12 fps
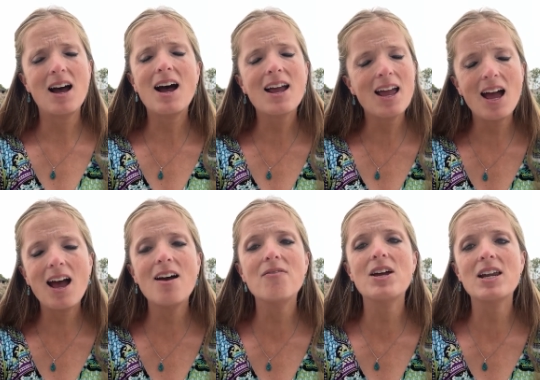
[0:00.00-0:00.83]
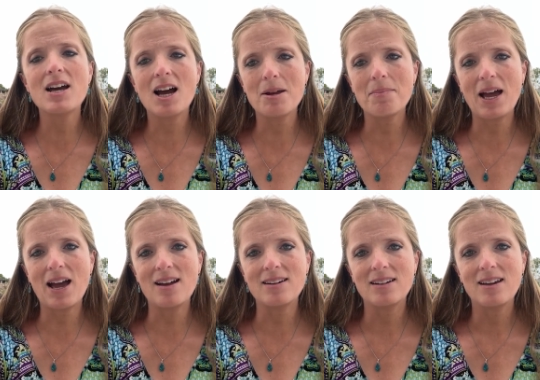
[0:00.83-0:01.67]
I have an
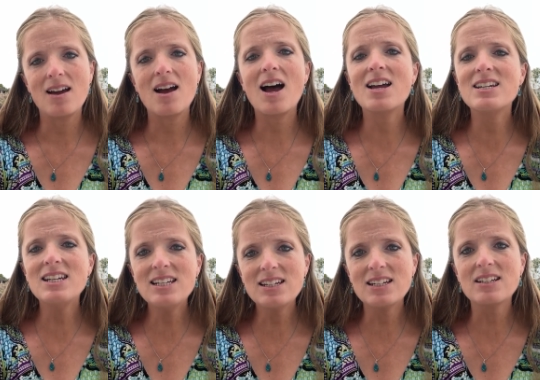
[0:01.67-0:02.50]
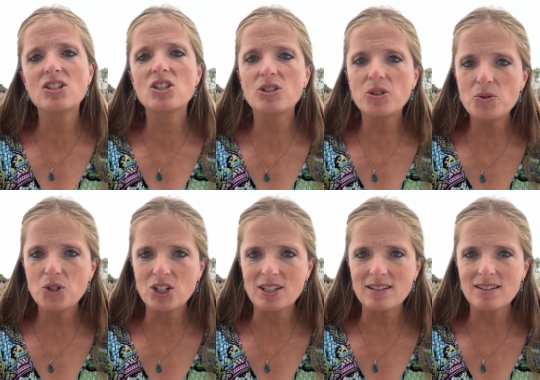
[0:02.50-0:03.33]
iPad. I needed
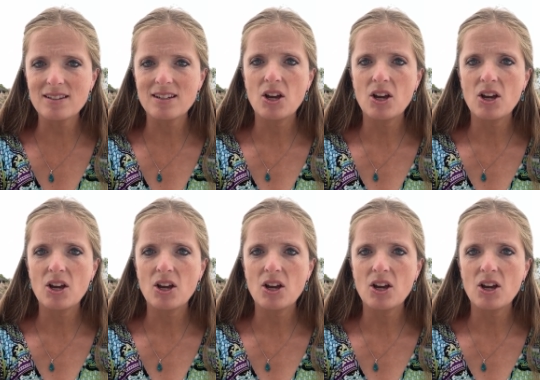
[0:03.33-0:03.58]
solutions.